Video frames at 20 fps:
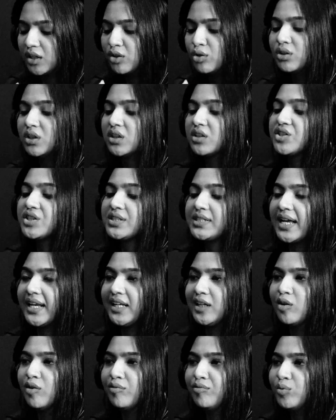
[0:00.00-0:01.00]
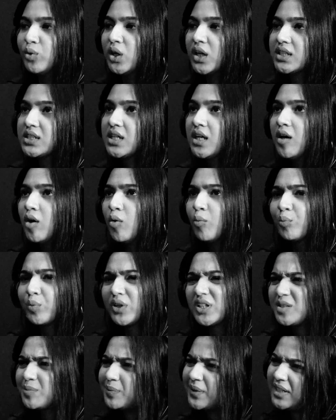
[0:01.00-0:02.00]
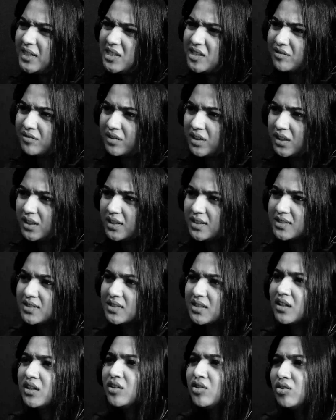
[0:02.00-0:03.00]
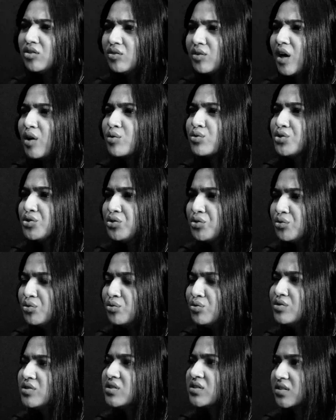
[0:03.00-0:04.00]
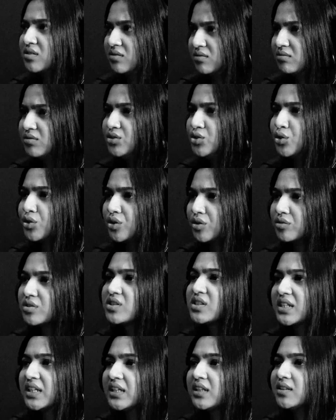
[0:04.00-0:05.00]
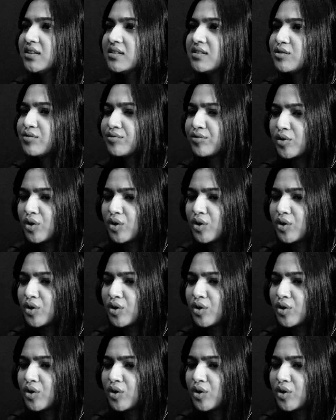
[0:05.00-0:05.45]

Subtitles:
a good understanding of what perspective is, how to use your skills